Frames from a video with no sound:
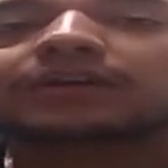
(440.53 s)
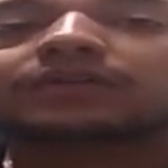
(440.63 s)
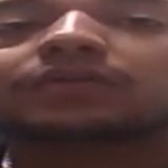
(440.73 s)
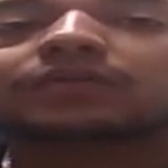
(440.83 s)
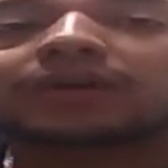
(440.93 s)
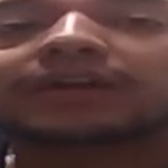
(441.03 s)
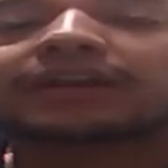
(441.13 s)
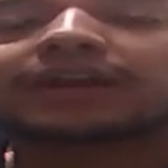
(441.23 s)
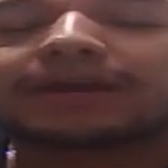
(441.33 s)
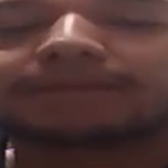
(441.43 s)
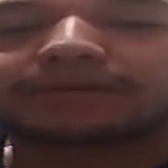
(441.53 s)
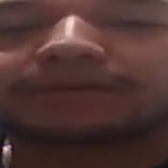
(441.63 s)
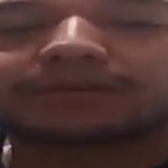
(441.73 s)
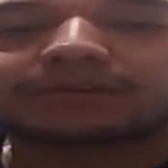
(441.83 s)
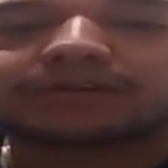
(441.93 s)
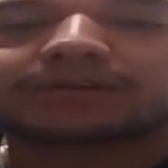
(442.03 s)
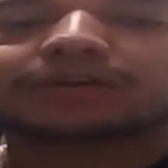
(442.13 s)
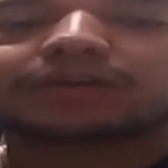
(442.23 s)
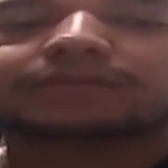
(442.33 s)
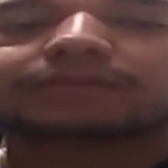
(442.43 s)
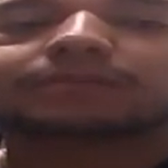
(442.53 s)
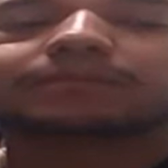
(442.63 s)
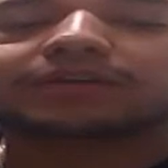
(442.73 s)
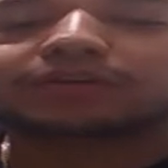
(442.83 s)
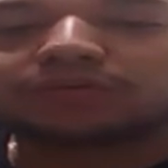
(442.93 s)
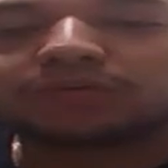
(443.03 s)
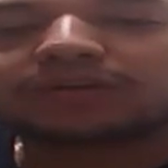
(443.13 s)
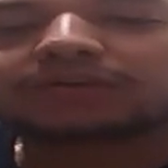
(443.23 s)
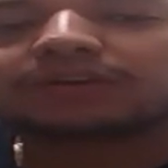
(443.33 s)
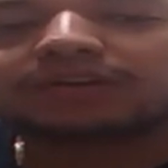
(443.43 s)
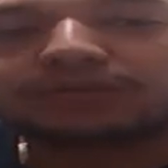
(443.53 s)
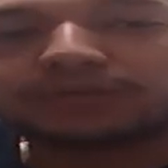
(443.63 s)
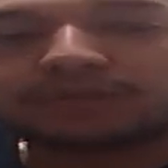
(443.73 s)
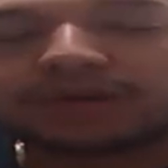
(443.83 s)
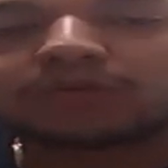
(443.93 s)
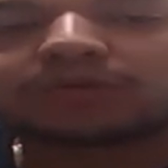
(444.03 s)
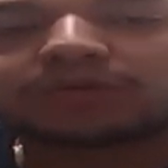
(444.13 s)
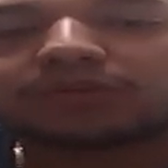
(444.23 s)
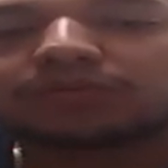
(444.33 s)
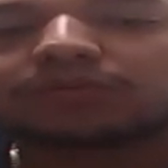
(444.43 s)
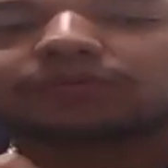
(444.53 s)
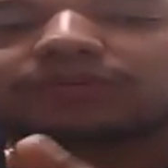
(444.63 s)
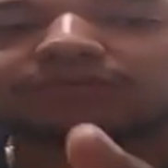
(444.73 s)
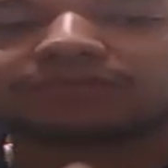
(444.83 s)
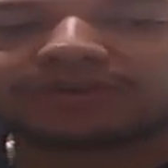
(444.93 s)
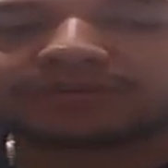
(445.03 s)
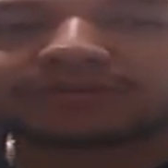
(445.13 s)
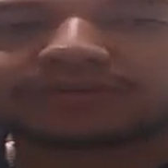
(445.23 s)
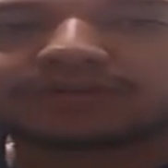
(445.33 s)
to what can happen by doing this, by going through this route.